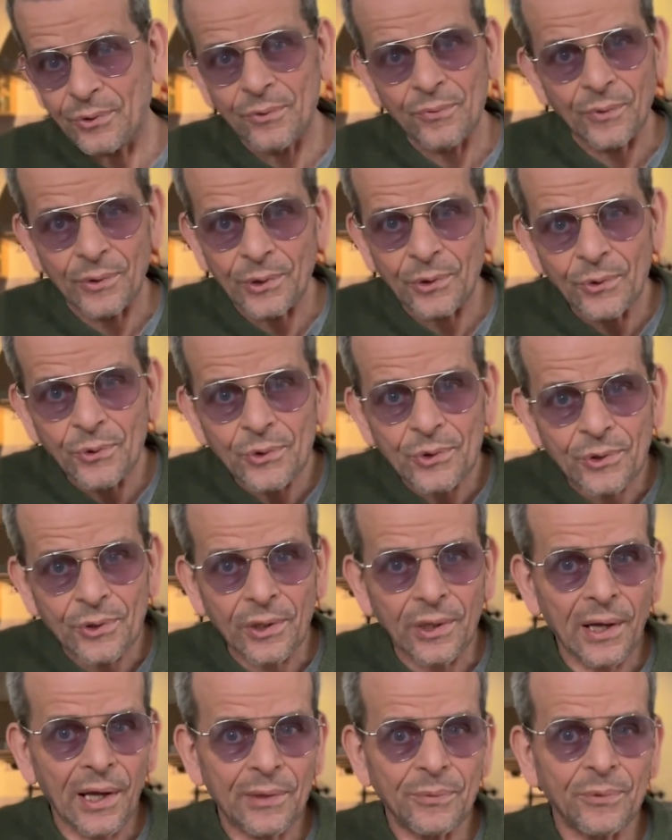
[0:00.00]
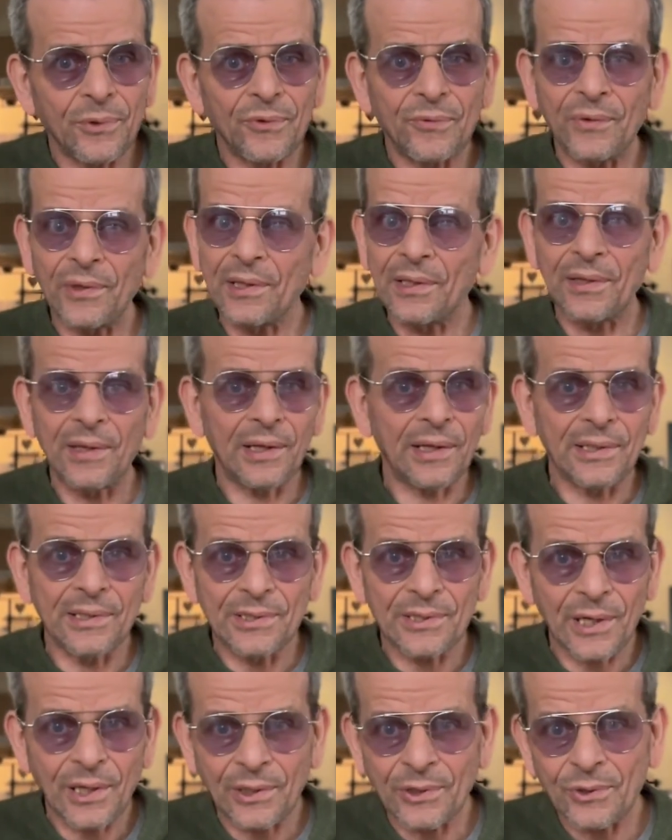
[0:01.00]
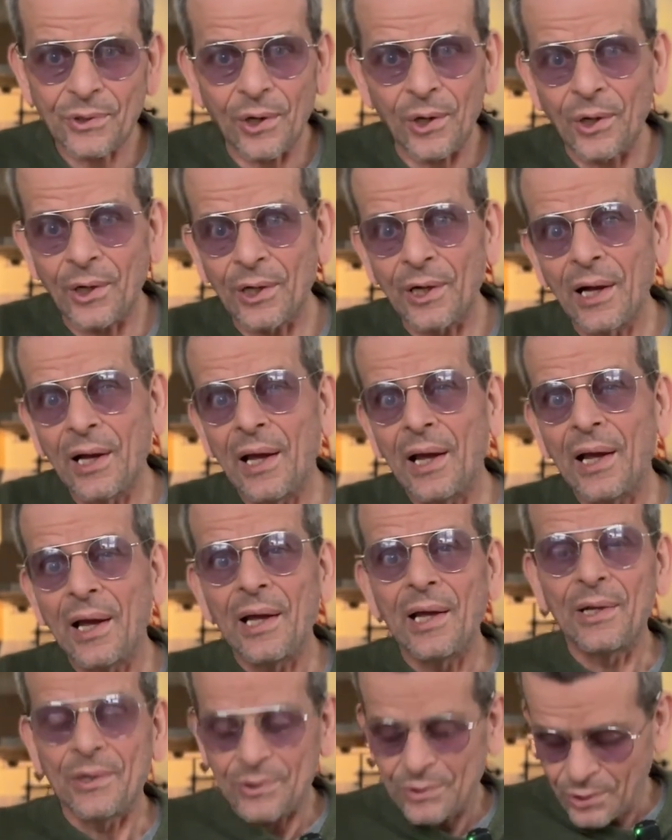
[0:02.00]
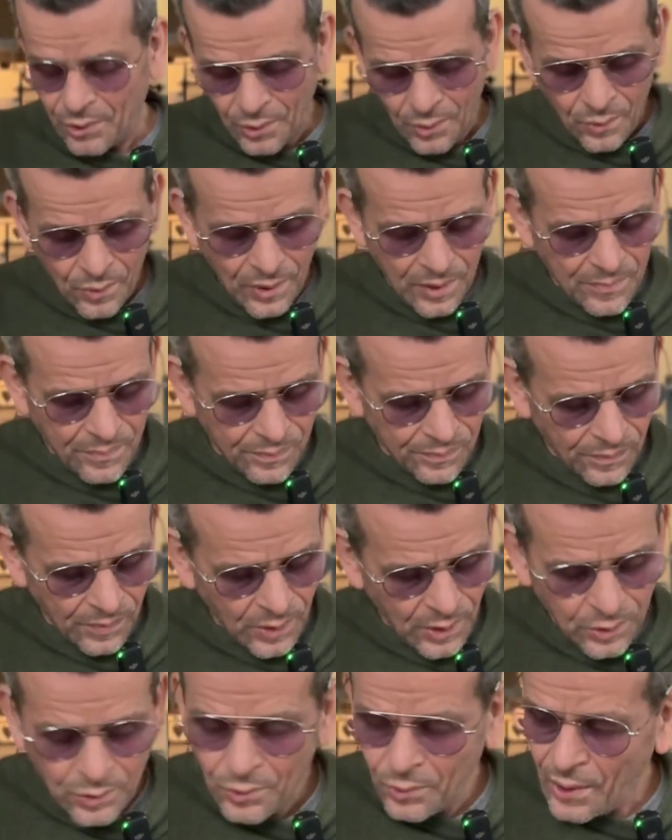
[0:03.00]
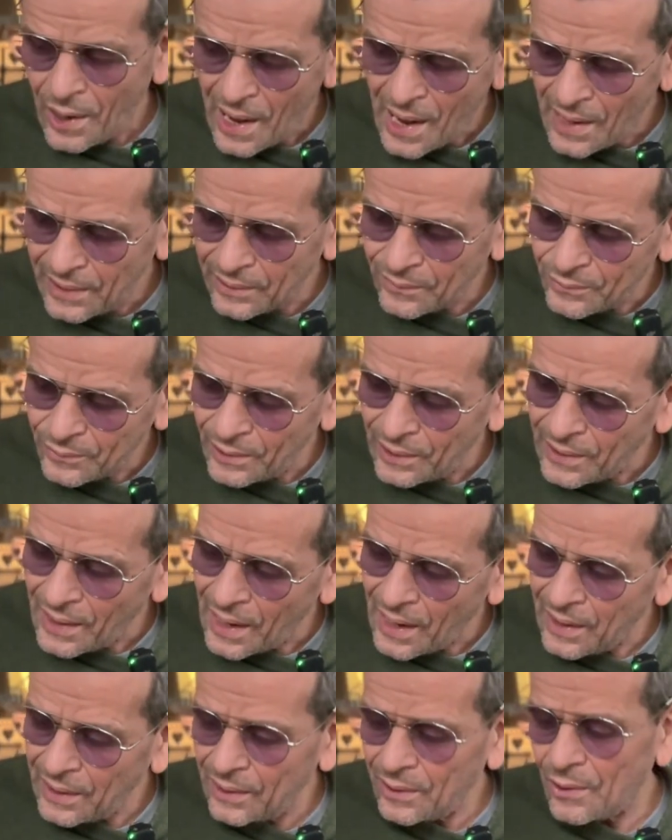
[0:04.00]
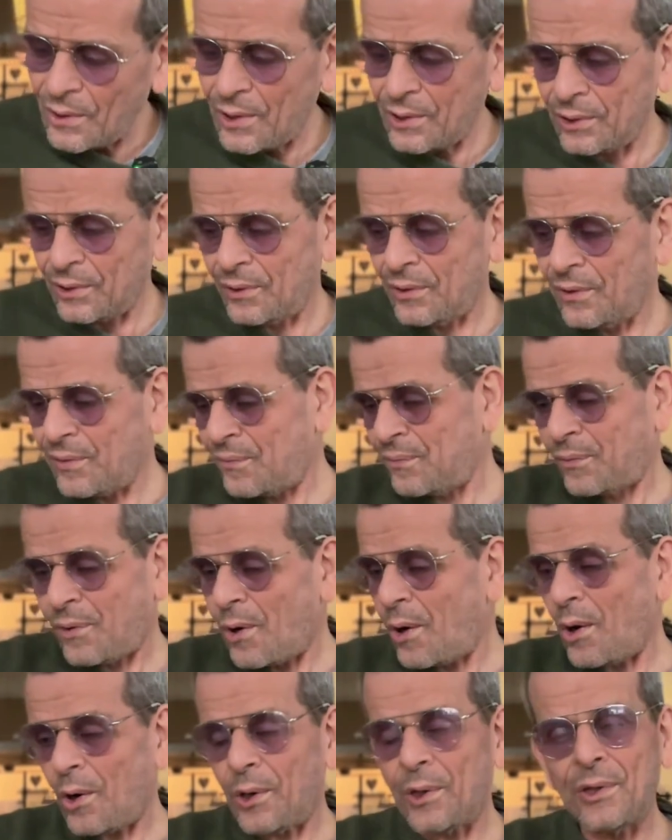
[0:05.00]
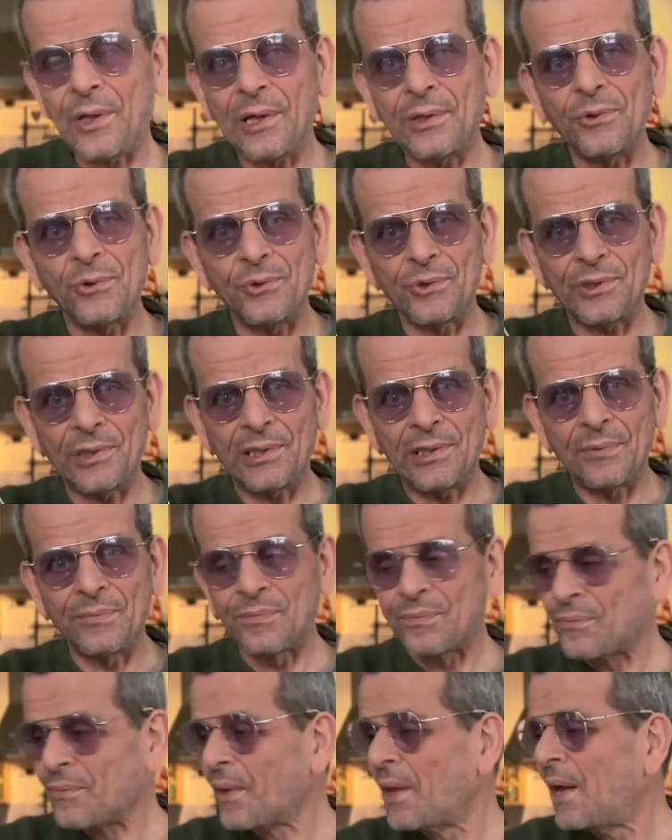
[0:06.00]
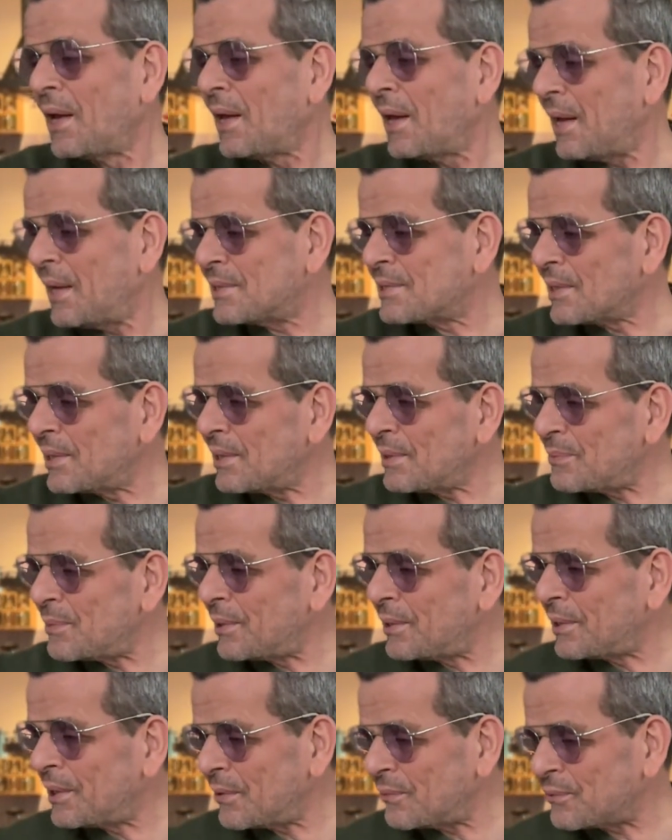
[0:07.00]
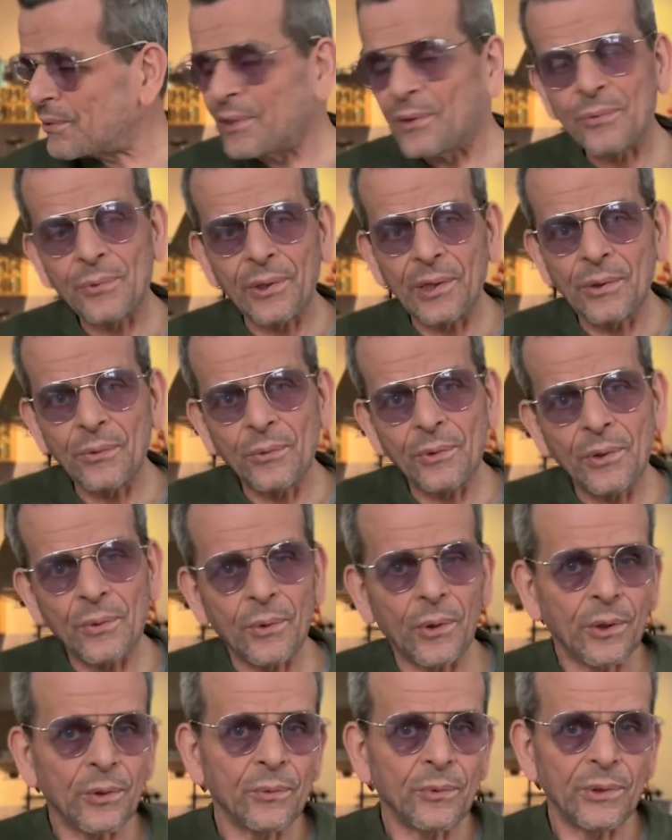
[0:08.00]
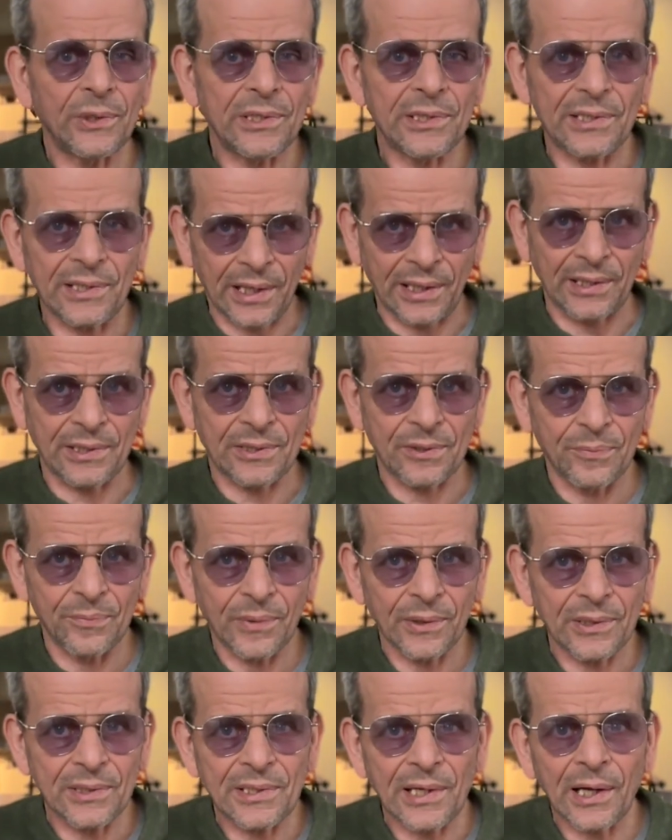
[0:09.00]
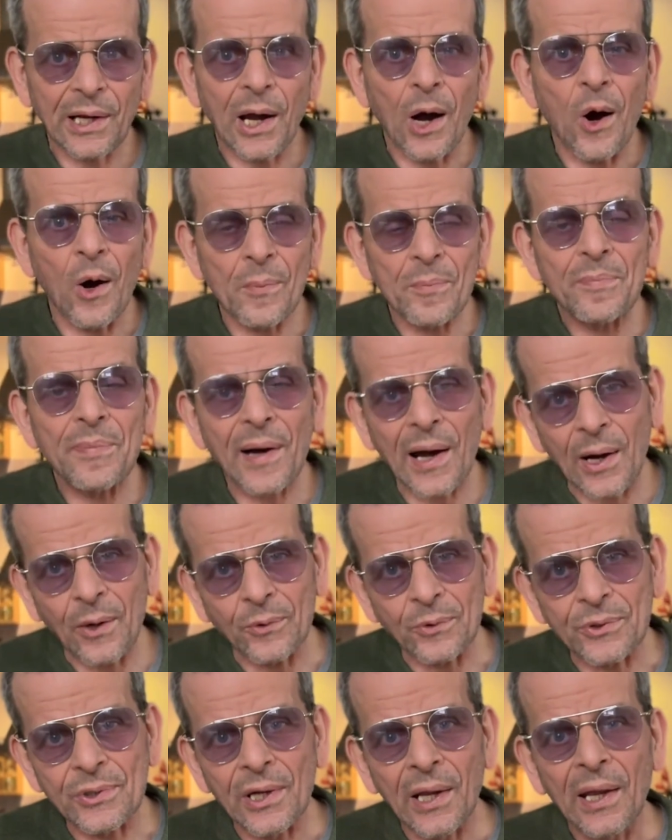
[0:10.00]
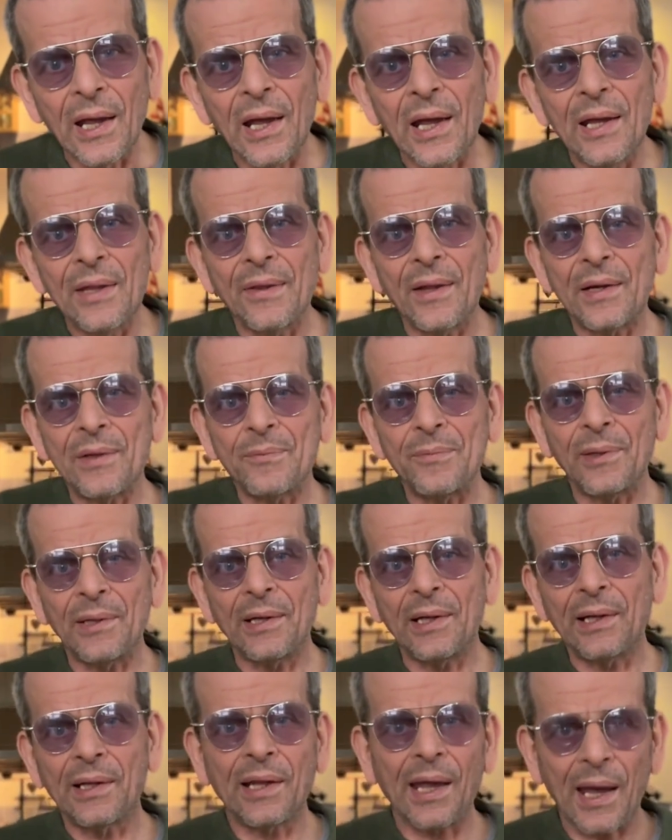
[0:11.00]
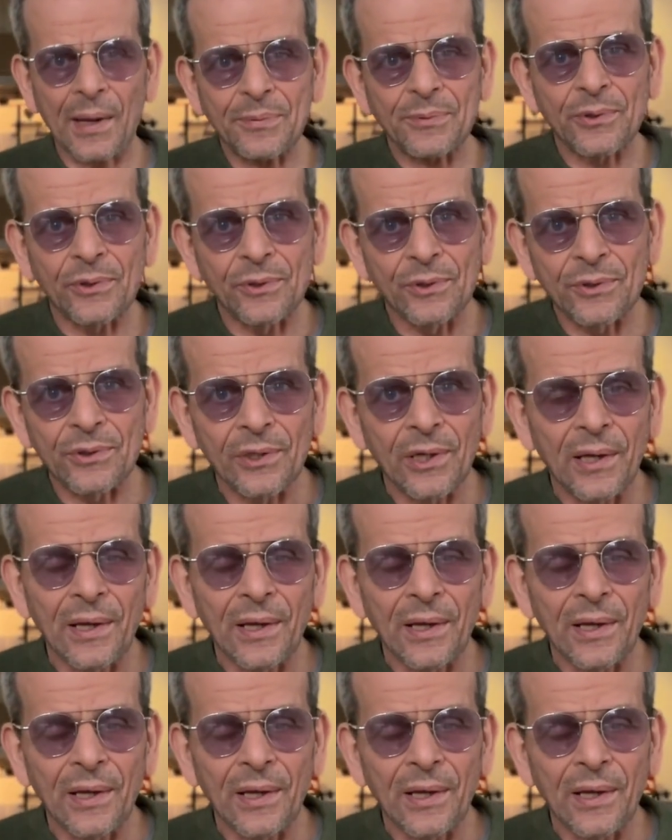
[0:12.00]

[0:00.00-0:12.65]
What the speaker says: reduced atmosphere, they can change color. So you can't rely on the color that you see. It's a little bit different when we're working with stains because they're compounds that have been in capsules,